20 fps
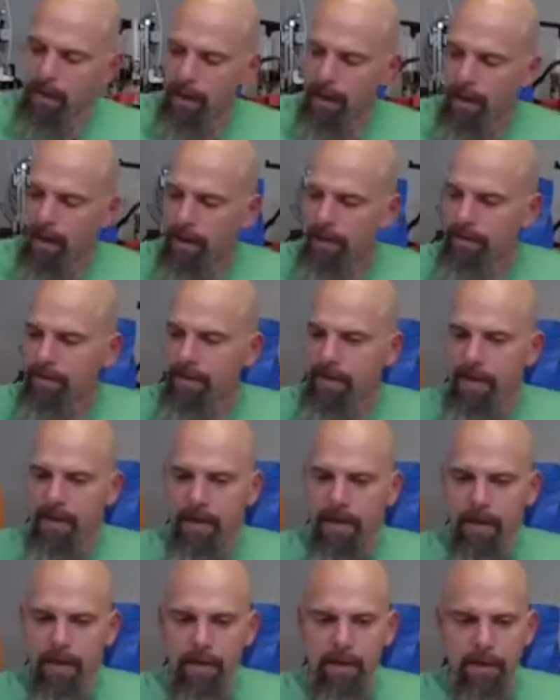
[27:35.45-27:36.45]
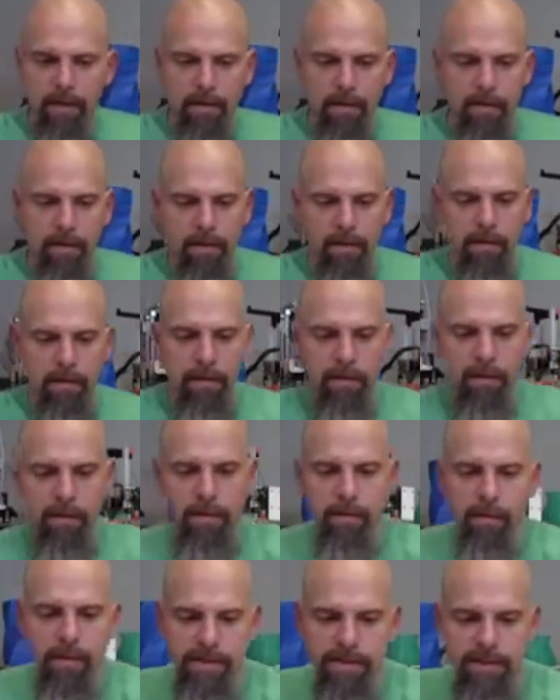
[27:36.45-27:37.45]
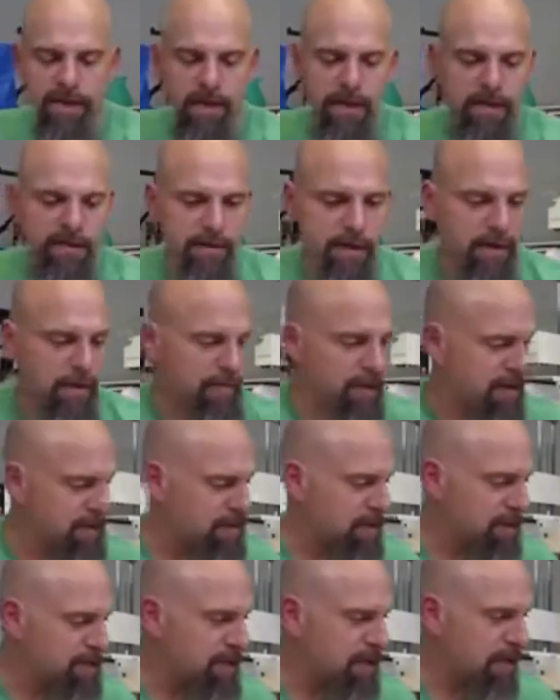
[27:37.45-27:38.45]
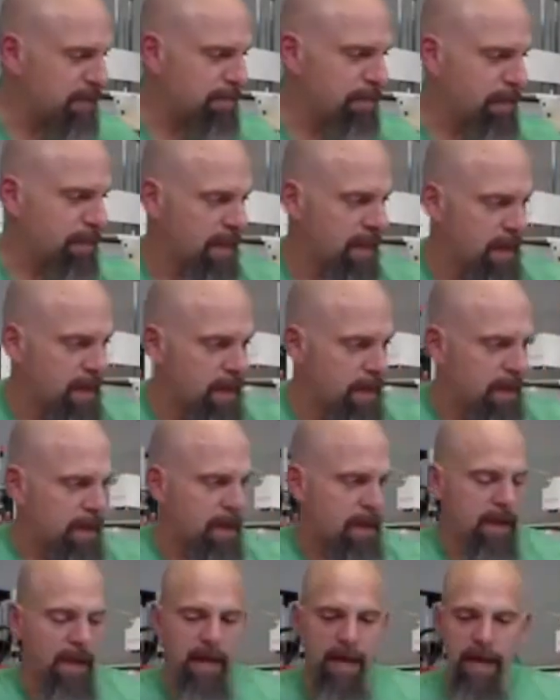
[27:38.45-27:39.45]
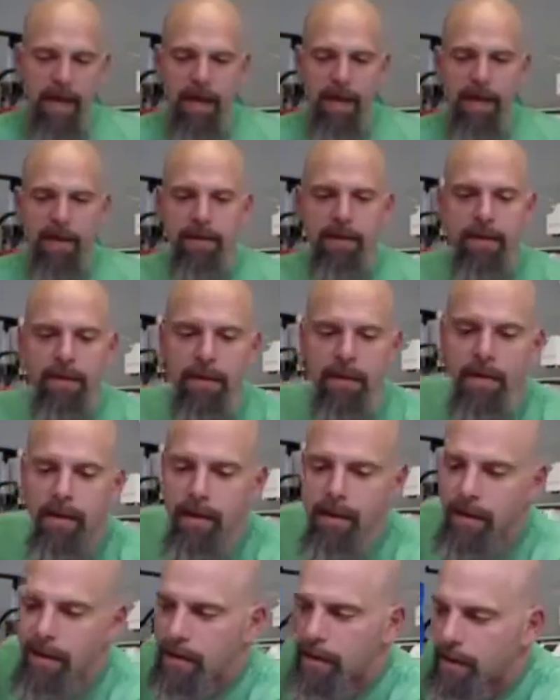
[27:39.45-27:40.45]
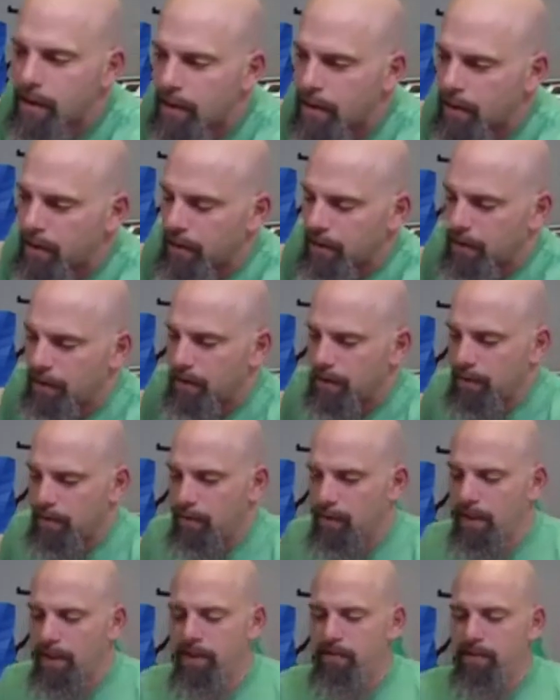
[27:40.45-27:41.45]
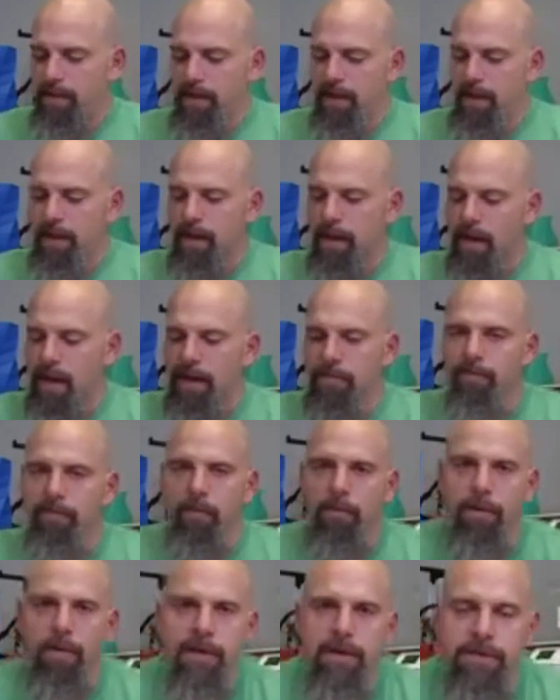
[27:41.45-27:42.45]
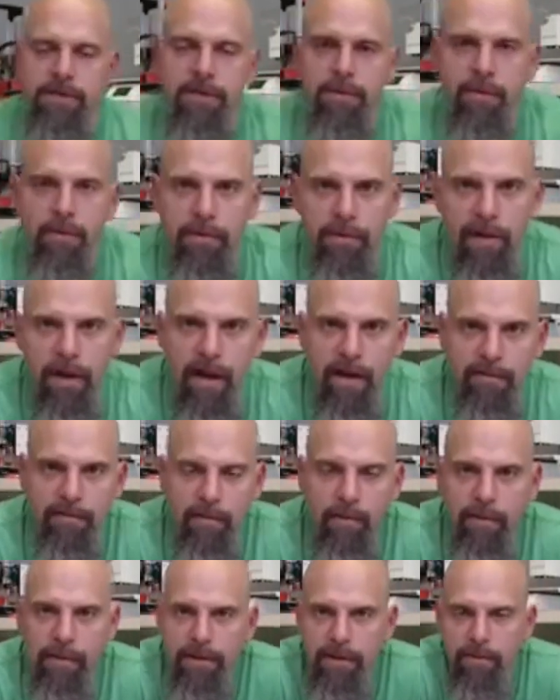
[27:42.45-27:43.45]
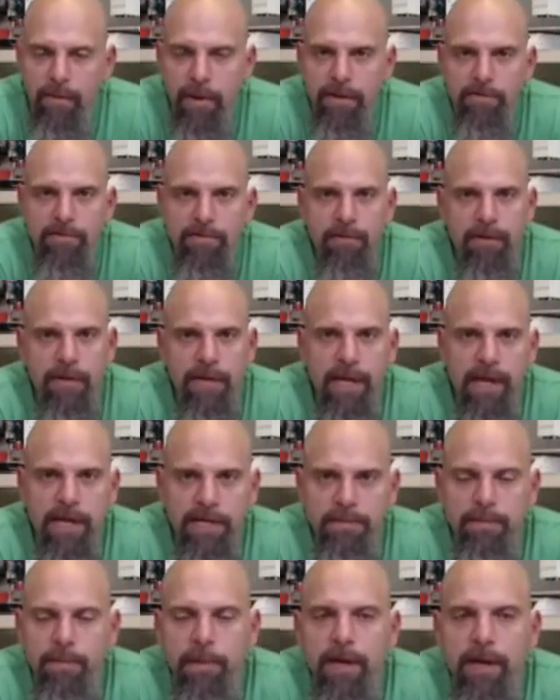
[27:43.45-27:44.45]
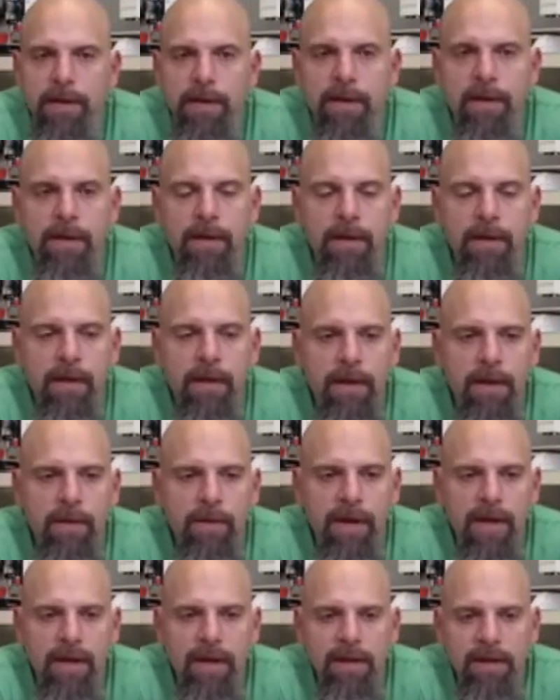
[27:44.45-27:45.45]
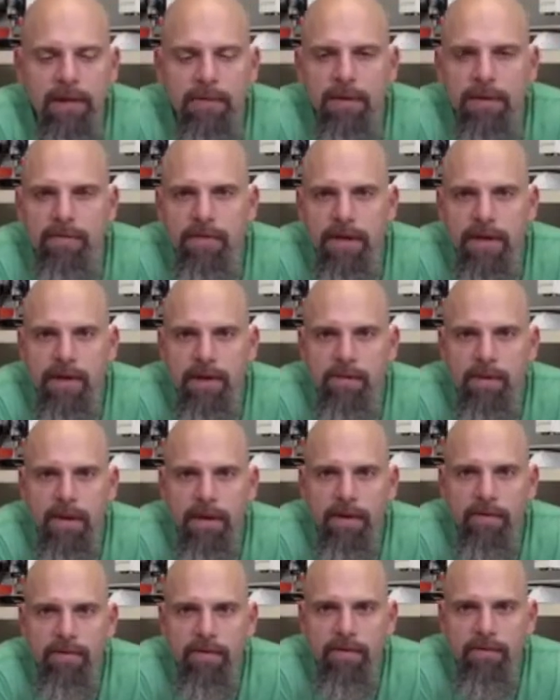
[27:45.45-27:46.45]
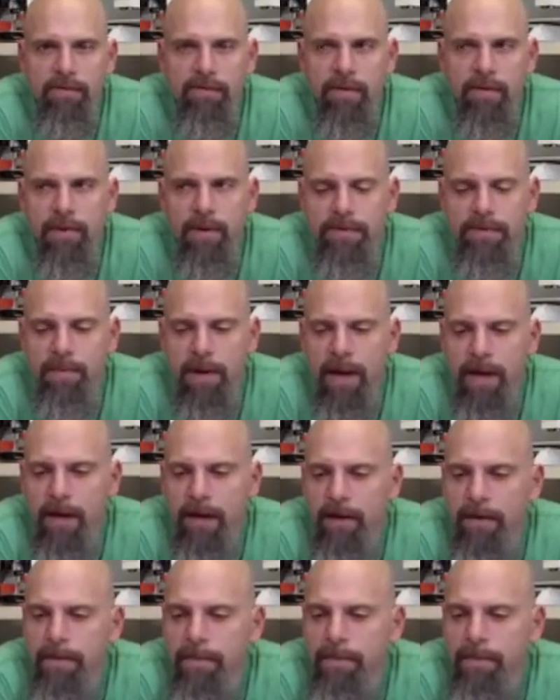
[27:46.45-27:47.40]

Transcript: Uh, the, my son is on a baseball team, and we live in Lincoln, California. It's northern California. The weather's really nice, but uh, we had a little bit of a heat wave a few weeks back,